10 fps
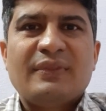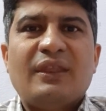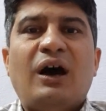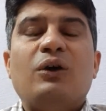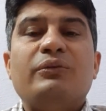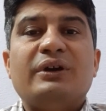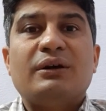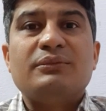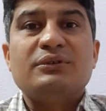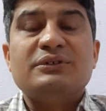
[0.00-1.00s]
Now we
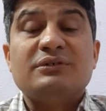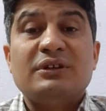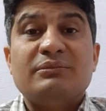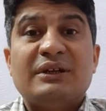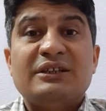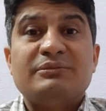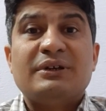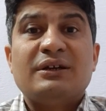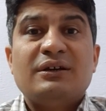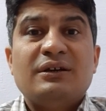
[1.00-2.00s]
come to insulin
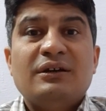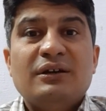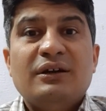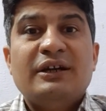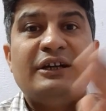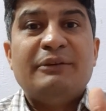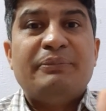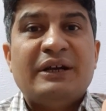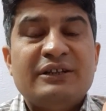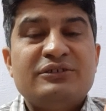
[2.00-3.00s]
management. It
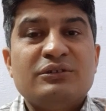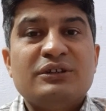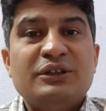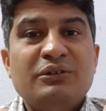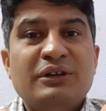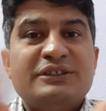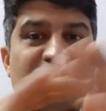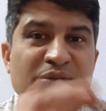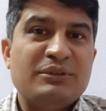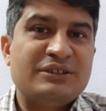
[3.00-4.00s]
depends on the duration
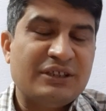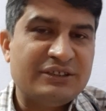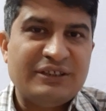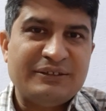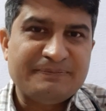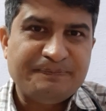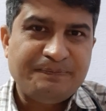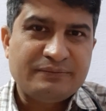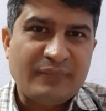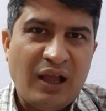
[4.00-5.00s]
of the surgery.
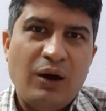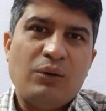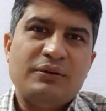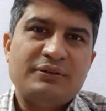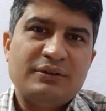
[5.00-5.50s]
How?